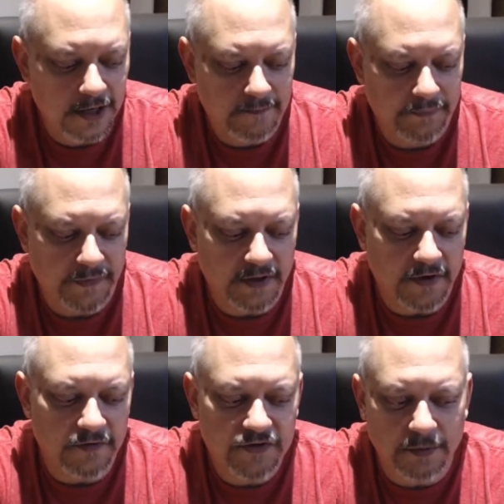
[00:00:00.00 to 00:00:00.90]

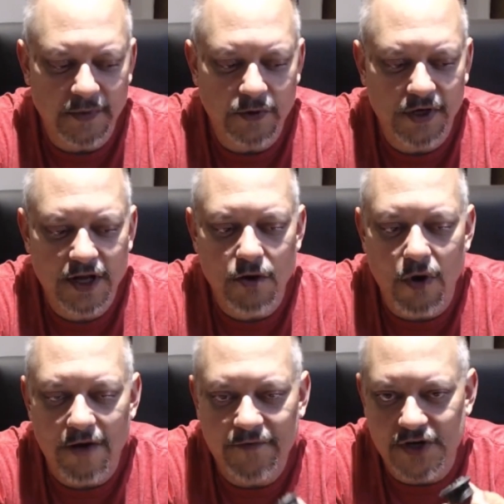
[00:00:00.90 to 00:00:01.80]
If somebody wanted to go
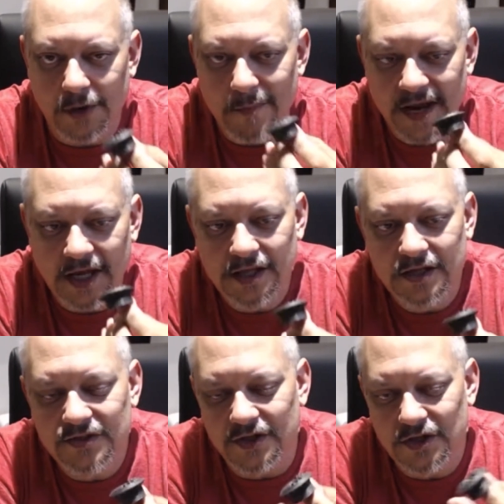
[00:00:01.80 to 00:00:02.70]
off and start making
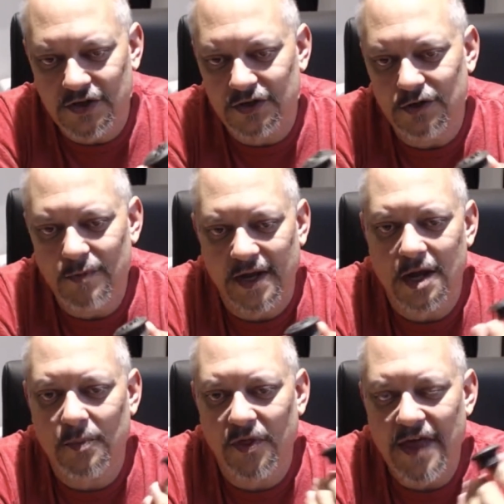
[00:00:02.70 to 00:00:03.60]
these and you make a
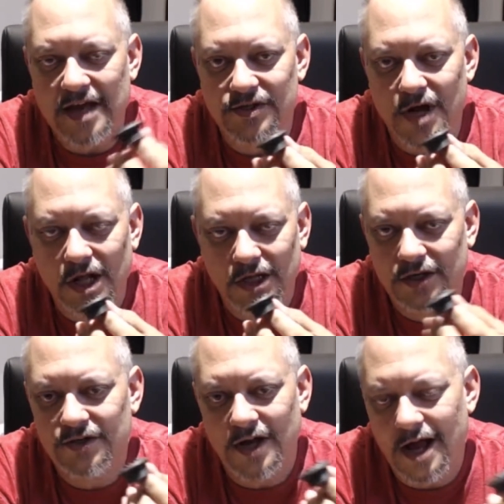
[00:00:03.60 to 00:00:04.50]
couple
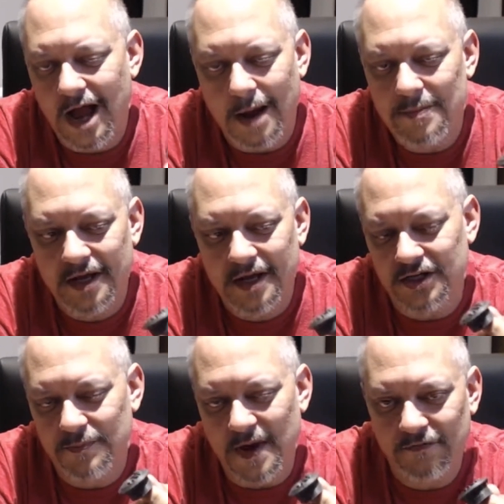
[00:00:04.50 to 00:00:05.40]
$1,000s, I'm not going to
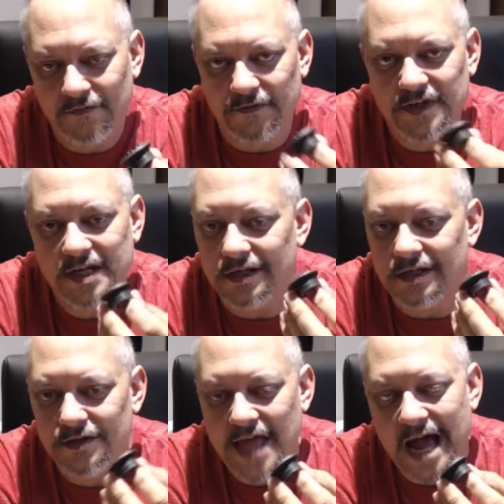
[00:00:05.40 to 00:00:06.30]
spend
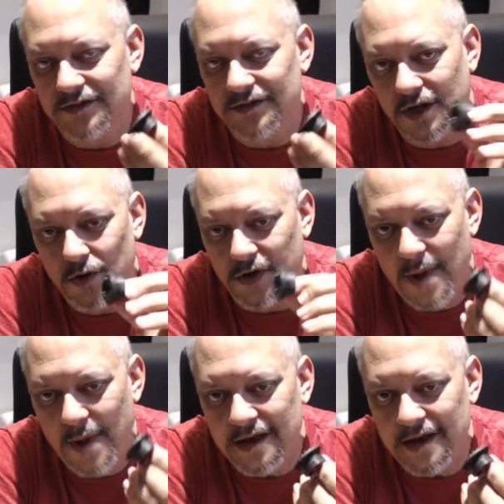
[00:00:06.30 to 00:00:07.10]
$15,000 to go get a patent.